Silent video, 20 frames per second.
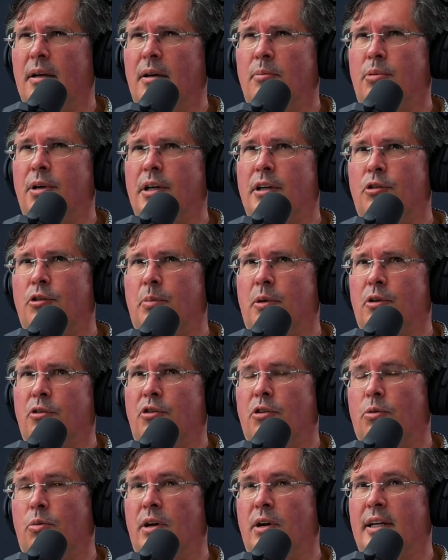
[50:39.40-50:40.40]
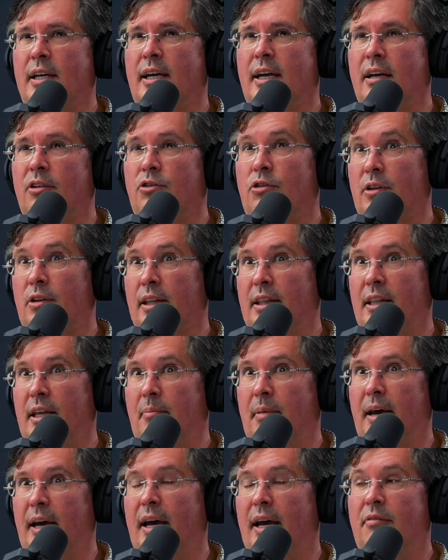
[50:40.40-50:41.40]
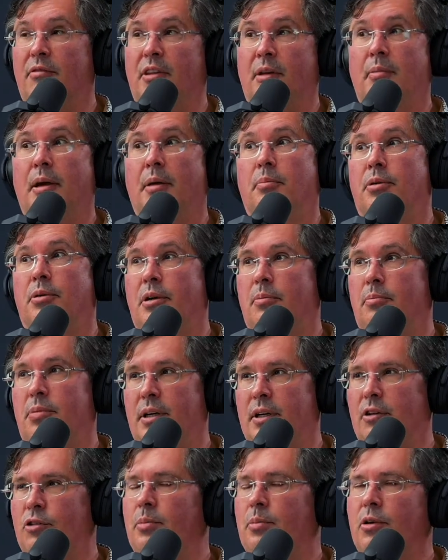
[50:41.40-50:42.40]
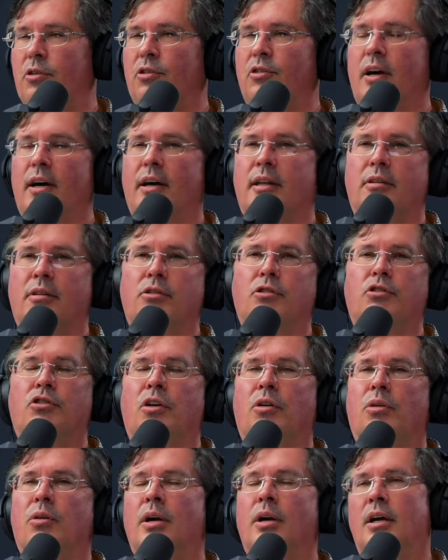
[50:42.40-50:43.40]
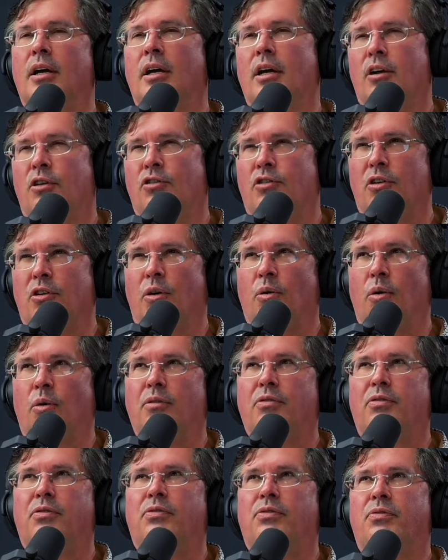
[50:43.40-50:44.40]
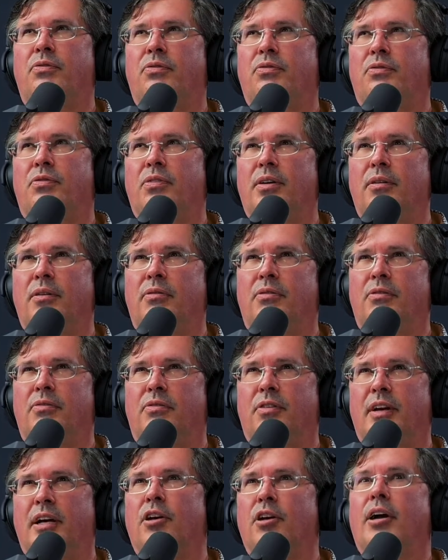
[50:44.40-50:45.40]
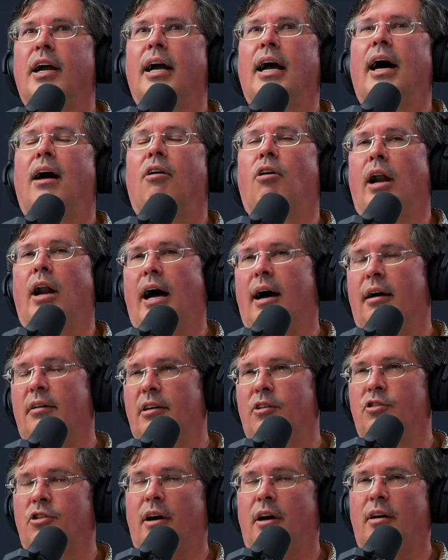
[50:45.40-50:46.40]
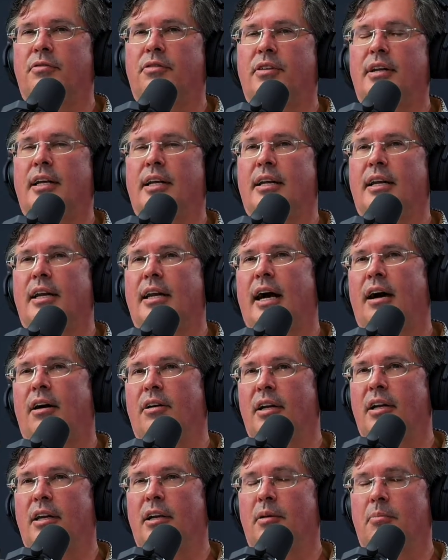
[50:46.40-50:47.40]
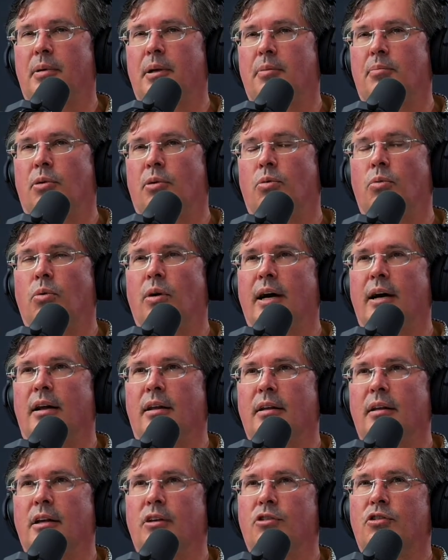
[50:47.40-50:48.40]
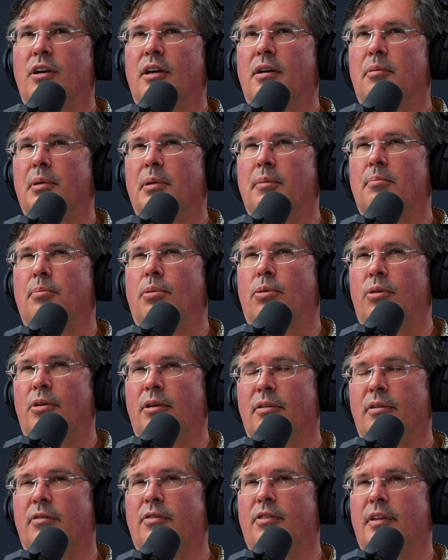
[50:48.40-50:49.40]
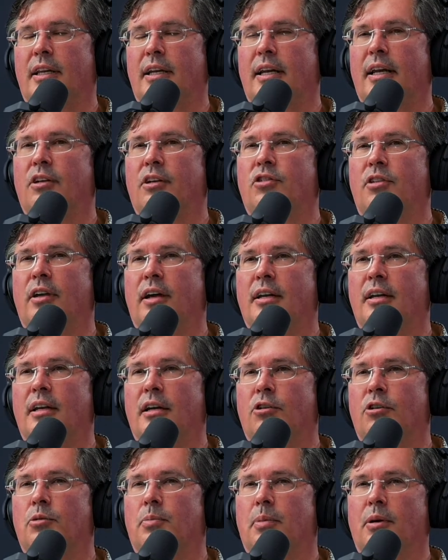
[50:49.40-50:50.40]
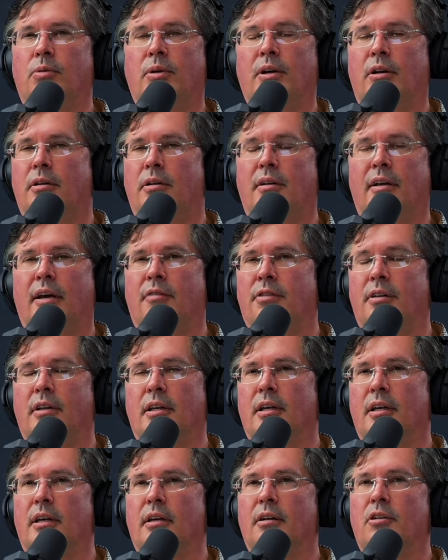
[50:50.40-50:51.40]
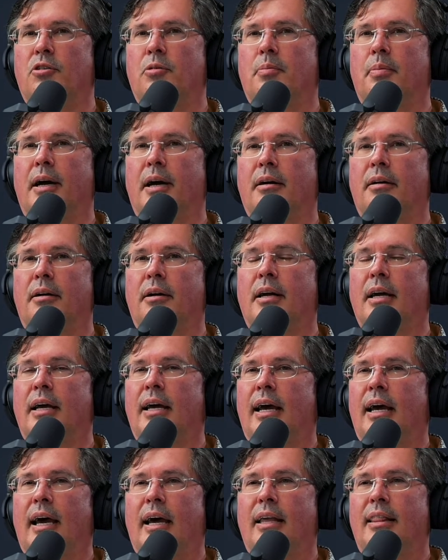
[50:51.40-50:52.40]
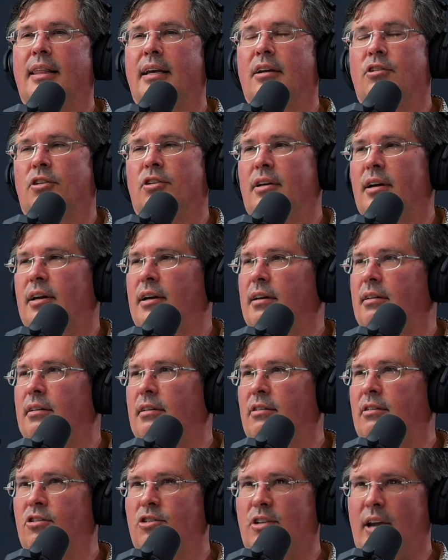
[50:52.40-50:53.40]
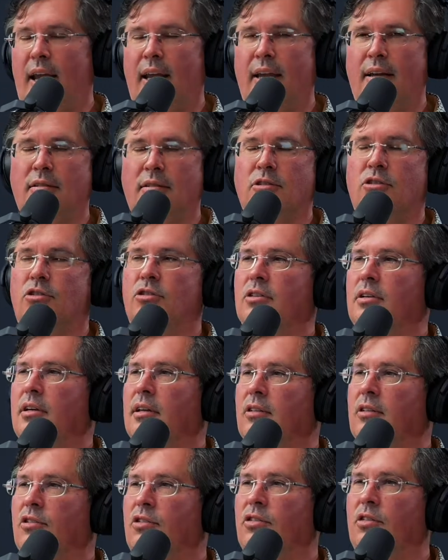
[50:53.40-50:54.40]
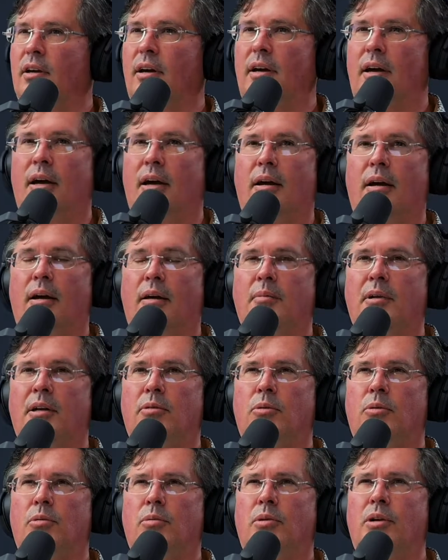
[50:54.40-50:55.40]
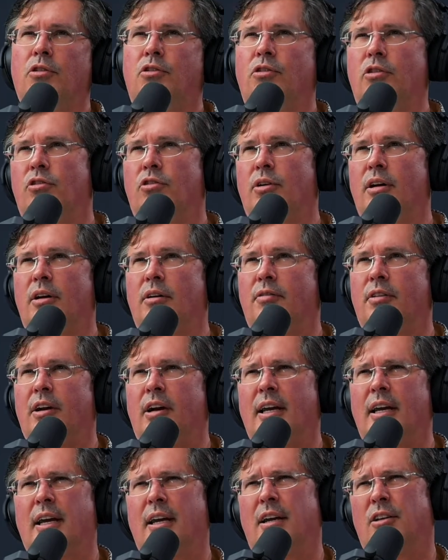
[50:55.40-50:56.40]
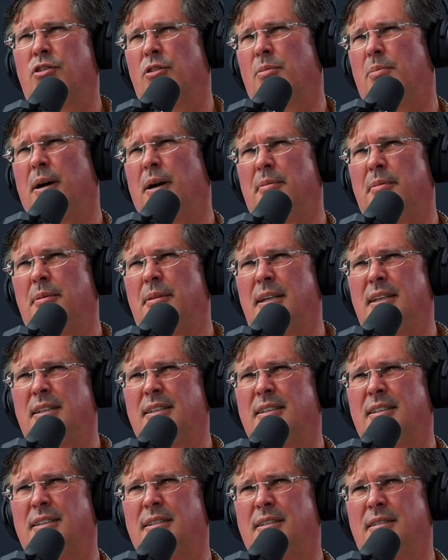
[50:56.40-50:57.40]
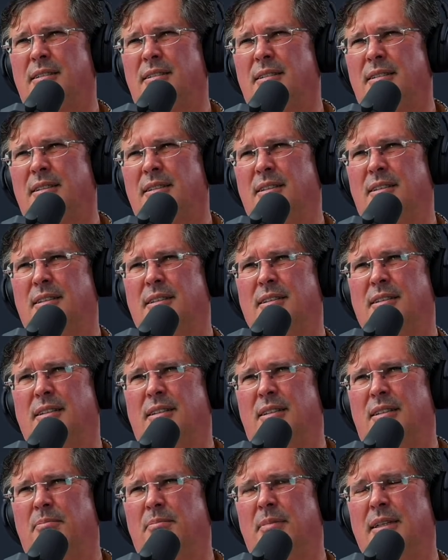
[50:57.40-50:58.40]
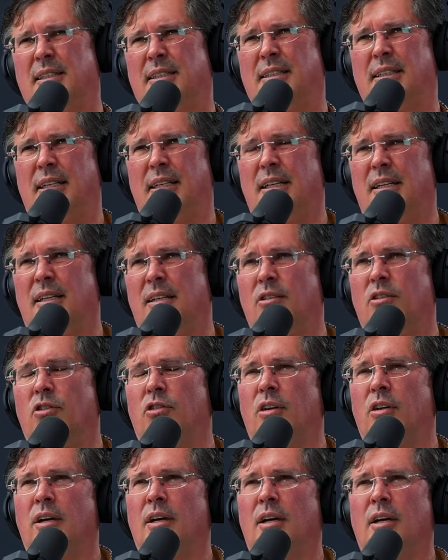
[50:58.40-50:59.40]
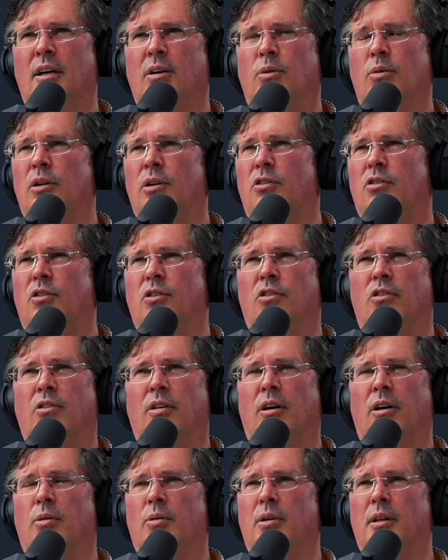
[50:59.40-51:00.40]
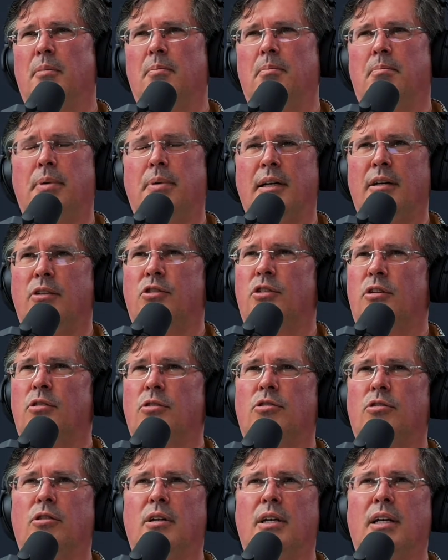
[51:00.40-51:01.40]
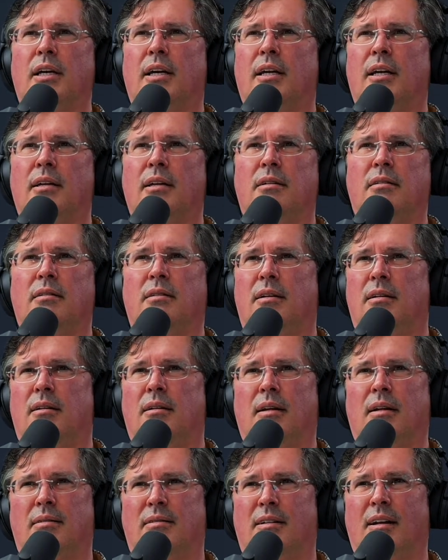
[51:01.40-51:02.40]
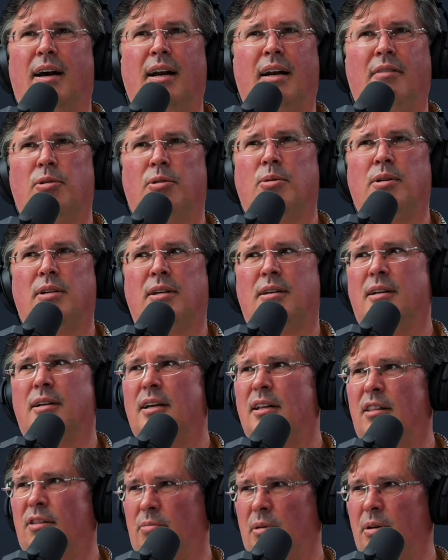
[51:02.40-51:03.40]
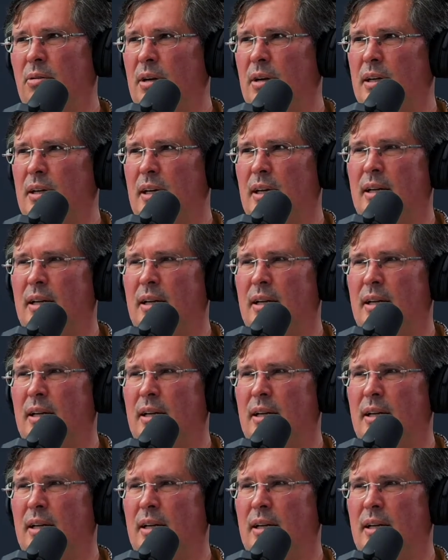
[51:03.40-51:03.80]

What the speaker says: predispose to one cancer that they may have that may predispose to others. So figuring out how these all fit in and how to keep people well is going to be important for the next 10 years, but we are definitely going to do better, and things are going to change. It's, when we used to treat ovarian cancer probably until the mid-teens, we used to start with a big surgery, and not everyone could get through it. And